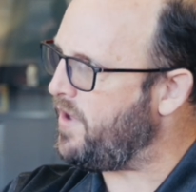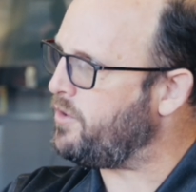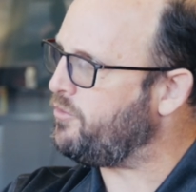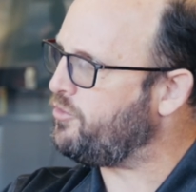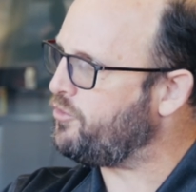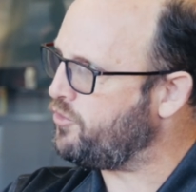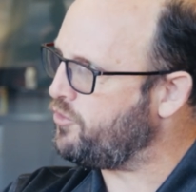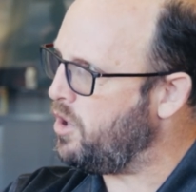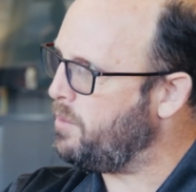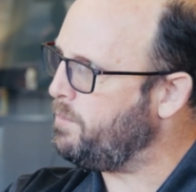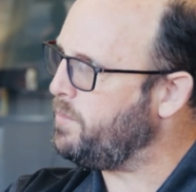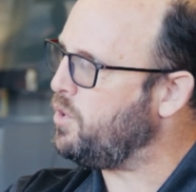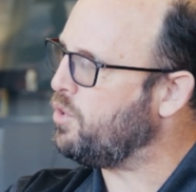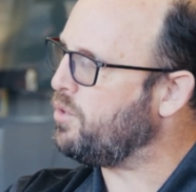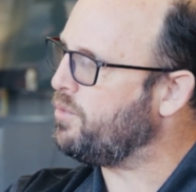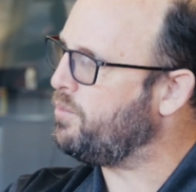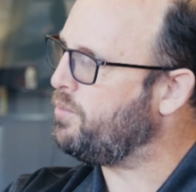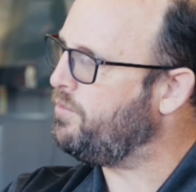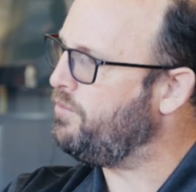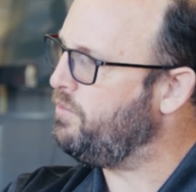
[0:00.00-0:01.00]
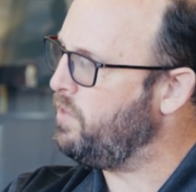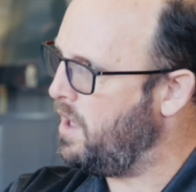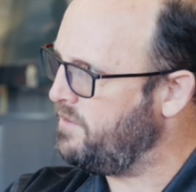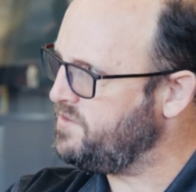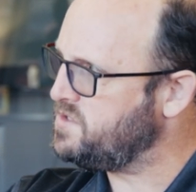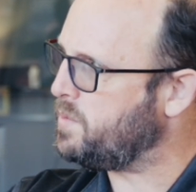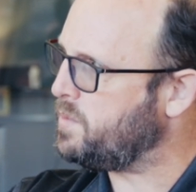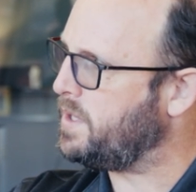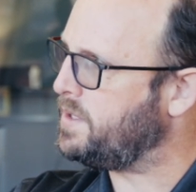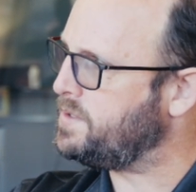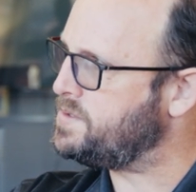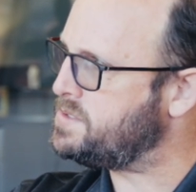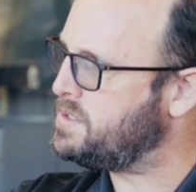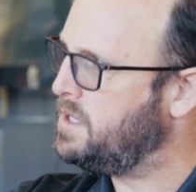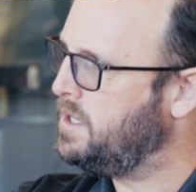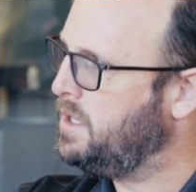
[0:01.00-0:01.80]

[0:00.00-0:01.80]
and from your loved ones.